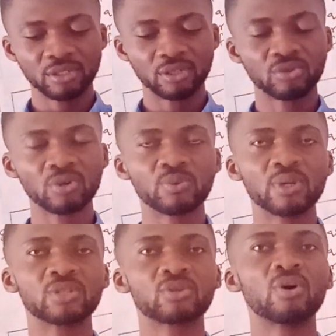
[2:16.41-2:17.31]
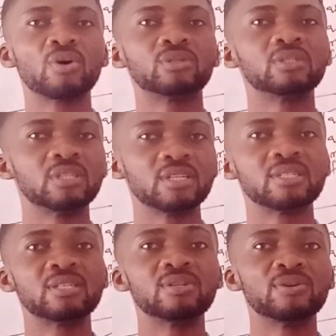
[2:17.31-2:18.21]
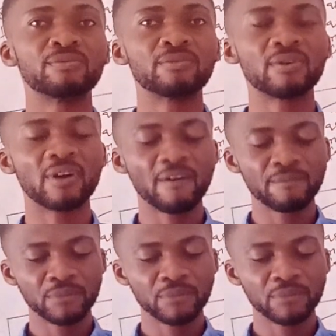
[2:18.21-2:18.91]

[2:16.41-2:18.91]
The third one is called the Pseudophora.